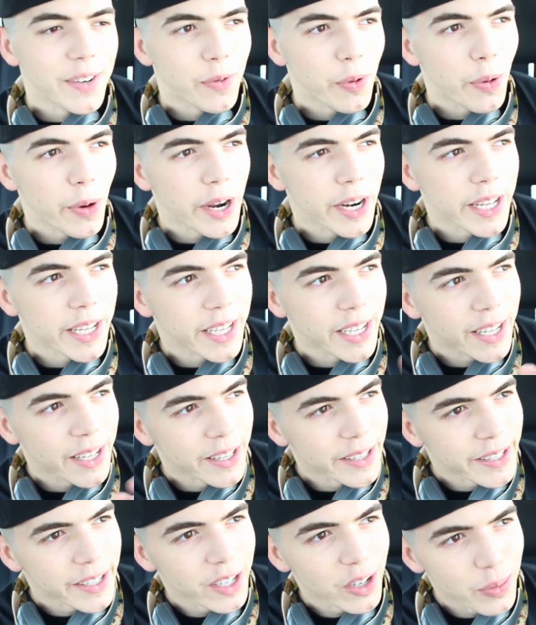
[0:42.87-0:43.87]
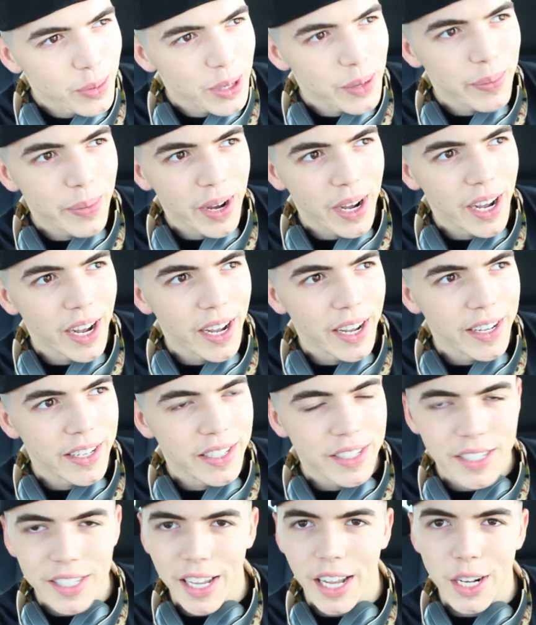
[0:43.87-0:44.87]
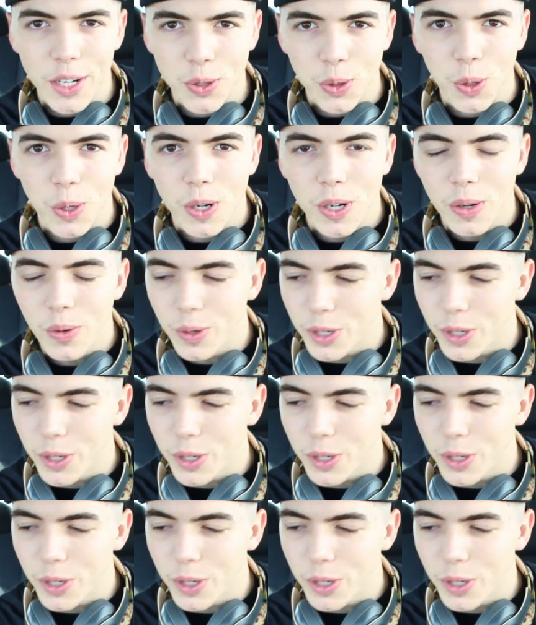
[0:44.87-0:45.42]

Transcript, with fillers: We're running a little bit behind schedule.